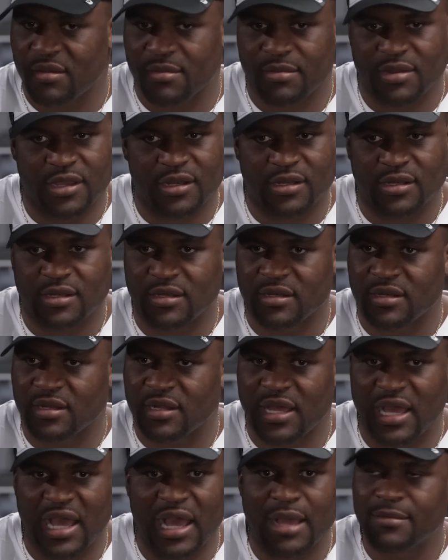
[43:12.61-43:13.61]
but
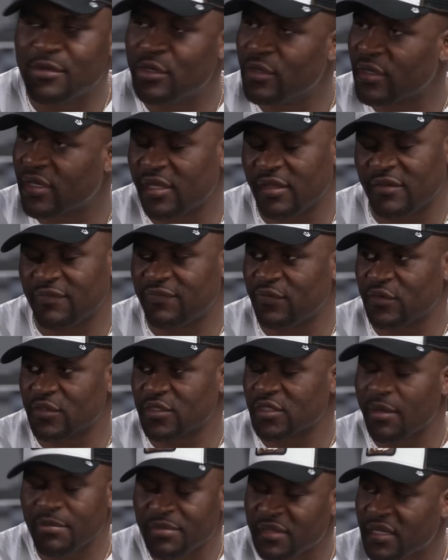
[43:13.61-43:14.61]
I'm looking for
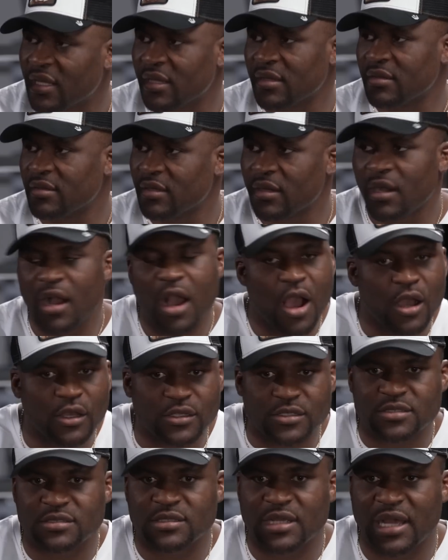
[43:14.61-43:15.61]
something
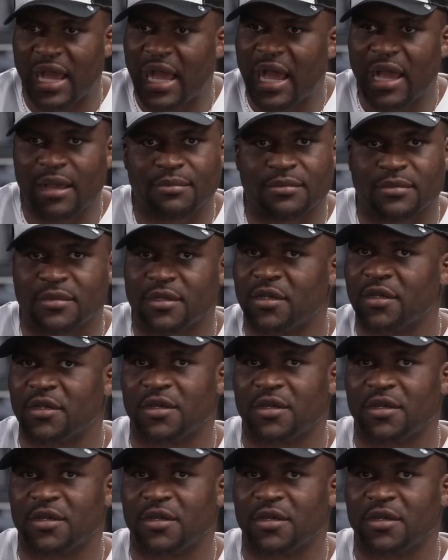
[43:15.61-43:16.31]
else. I'm.